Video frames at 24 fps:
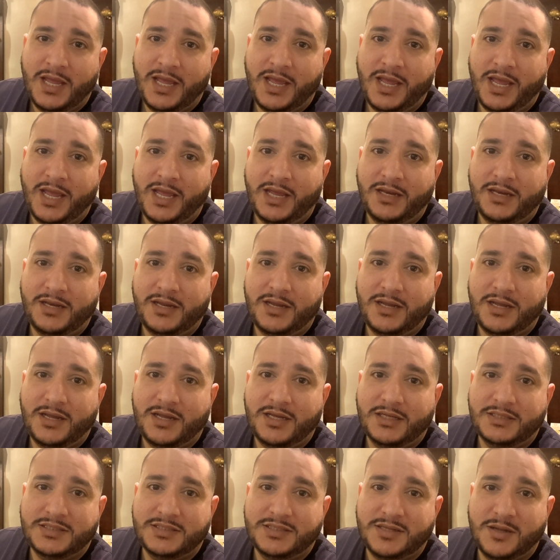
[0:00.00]
and
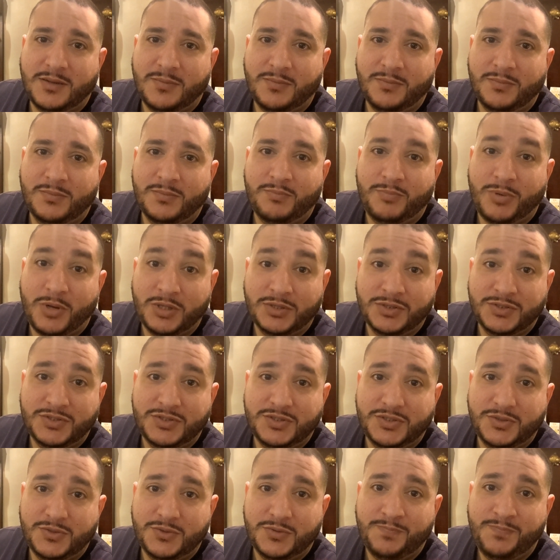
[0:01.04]
some
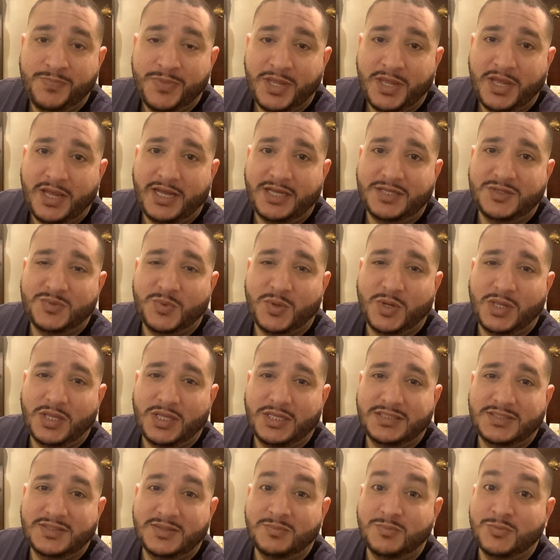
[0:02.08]
ponzu, as well
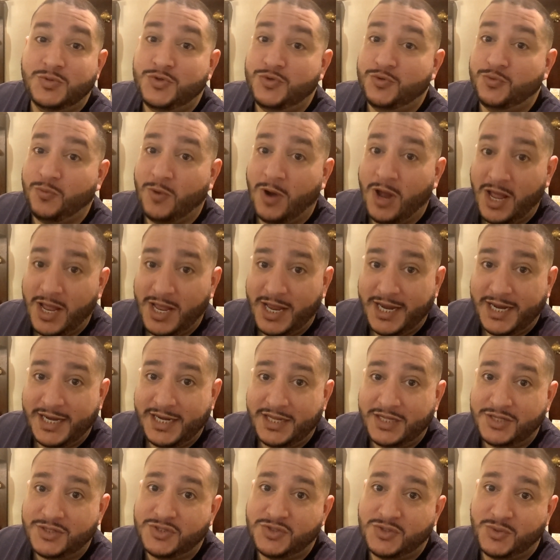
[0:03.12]
as some
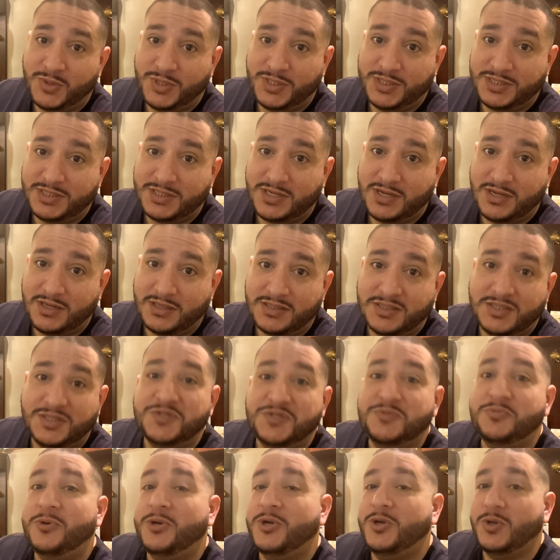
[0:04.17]
dried soy sauce
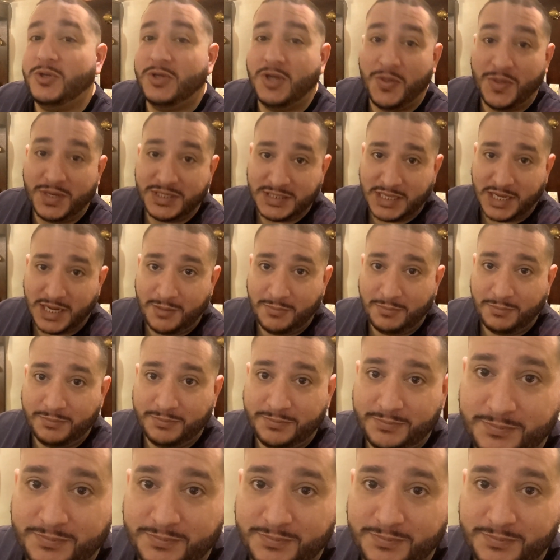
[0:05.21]
sprinkled on the top.